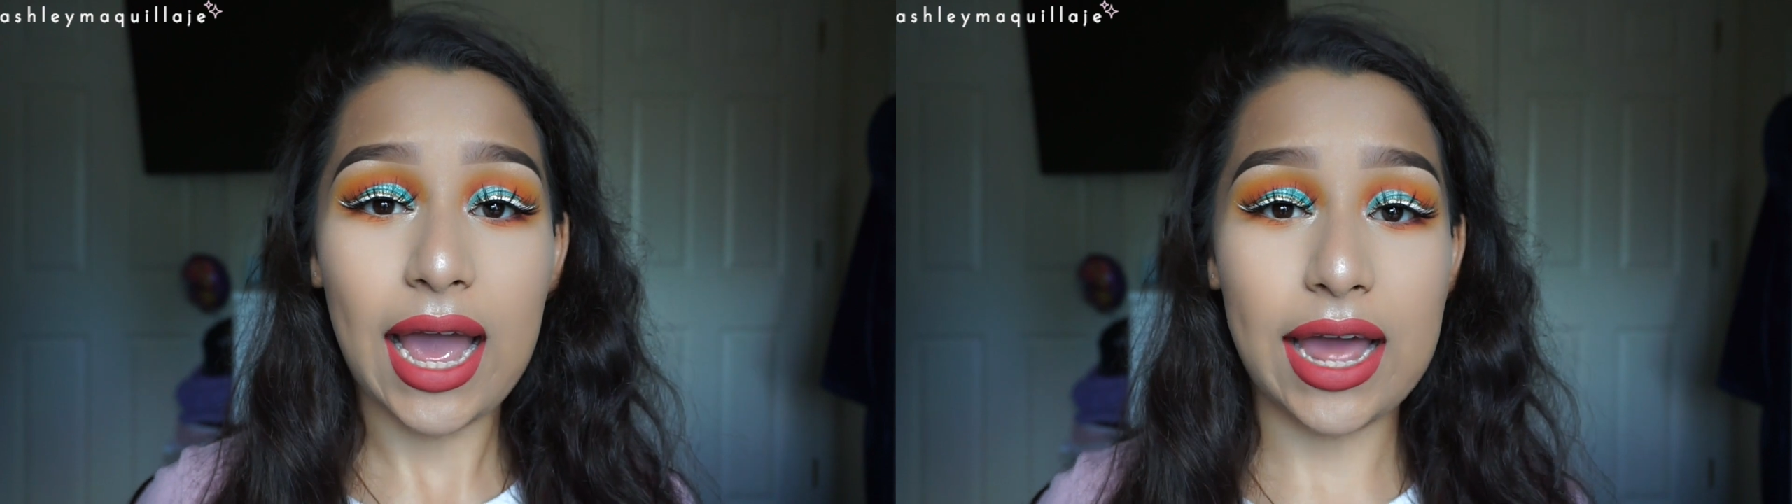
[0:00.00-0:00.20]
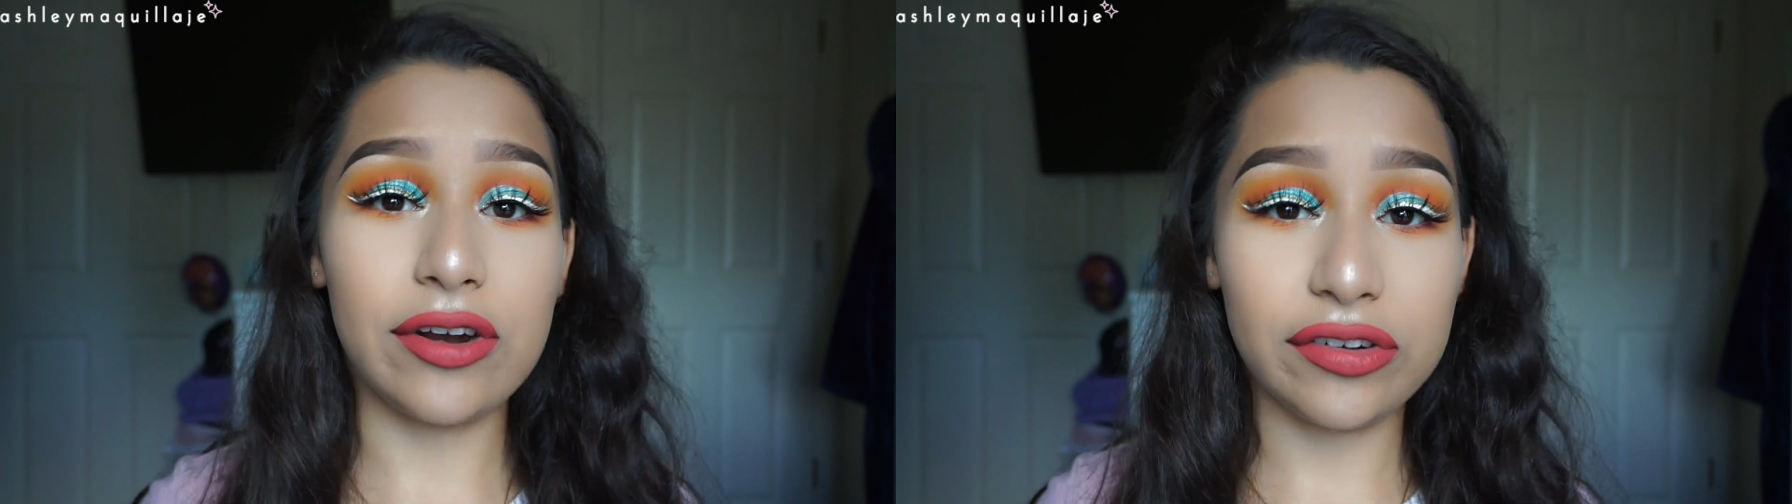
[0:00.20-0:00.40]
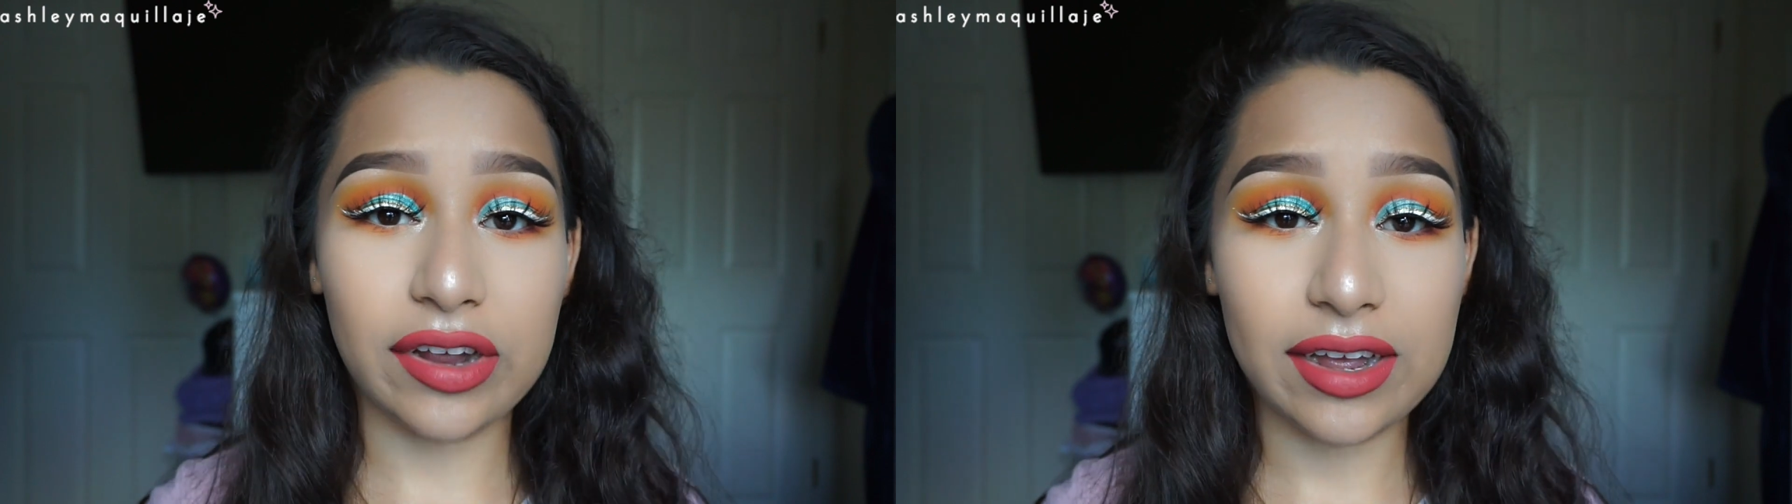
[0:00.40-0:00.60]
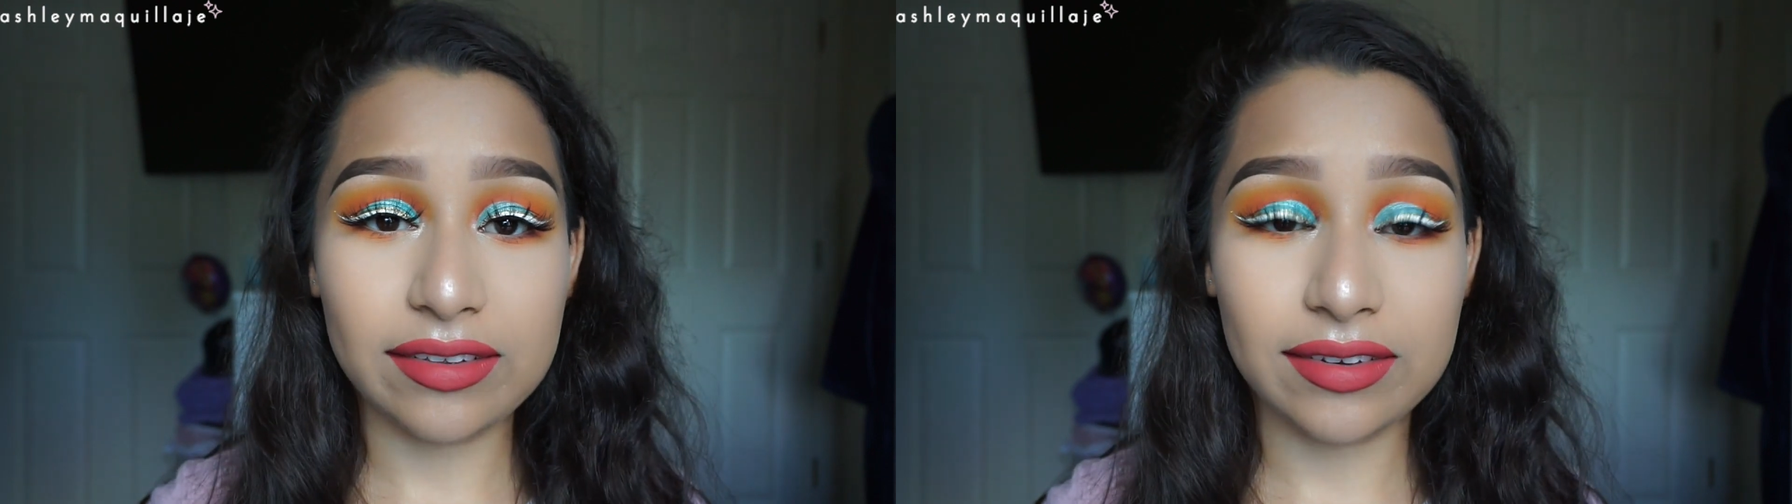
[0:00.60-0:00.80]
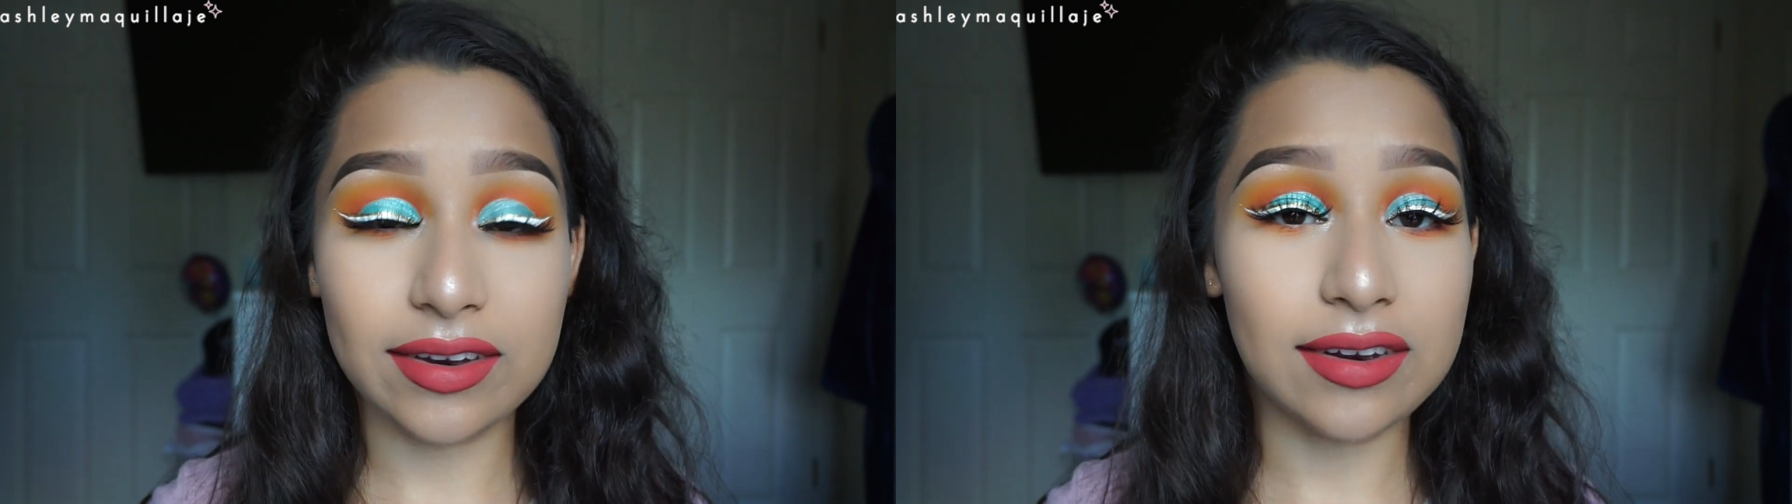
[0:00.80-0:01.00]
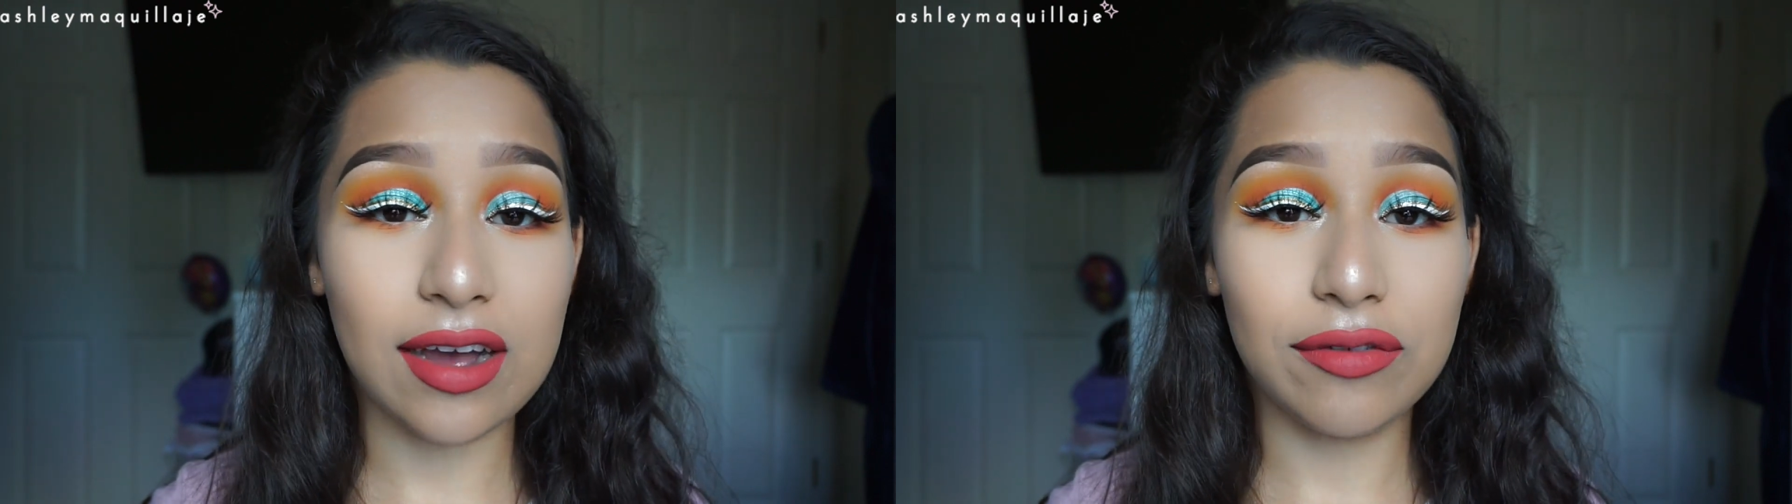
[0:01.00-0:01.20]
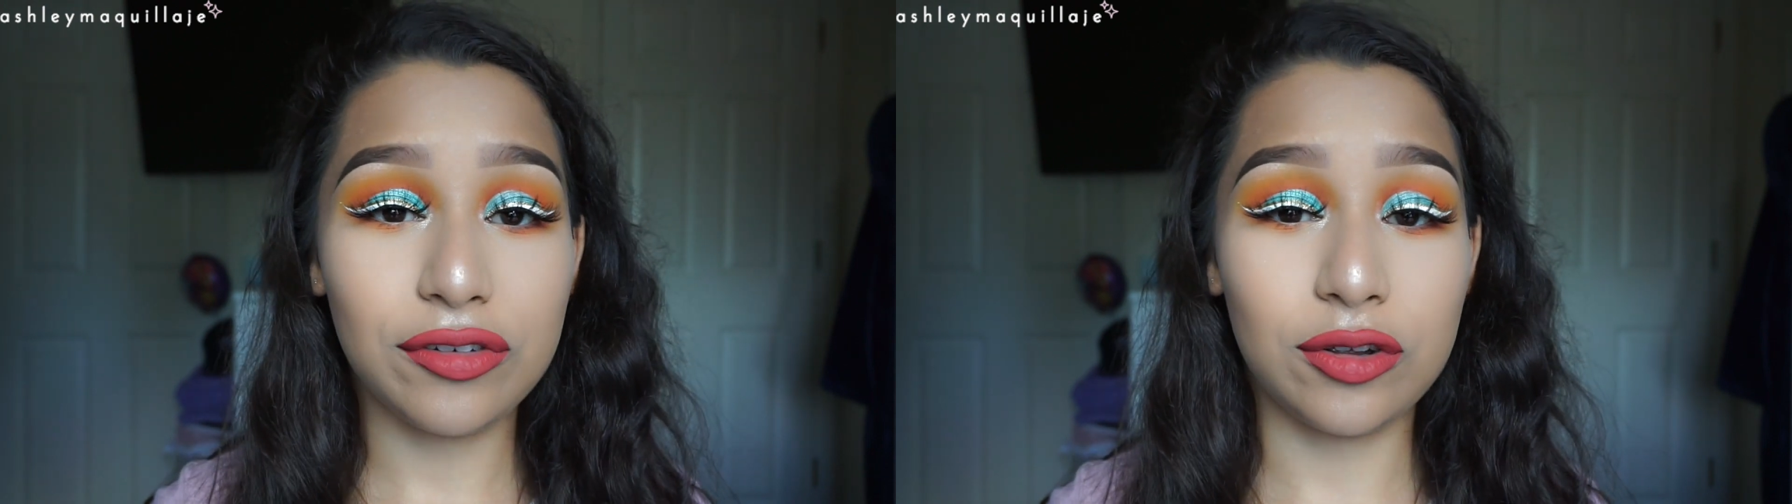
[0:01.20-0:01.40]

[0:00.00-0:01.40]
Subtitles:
energized enough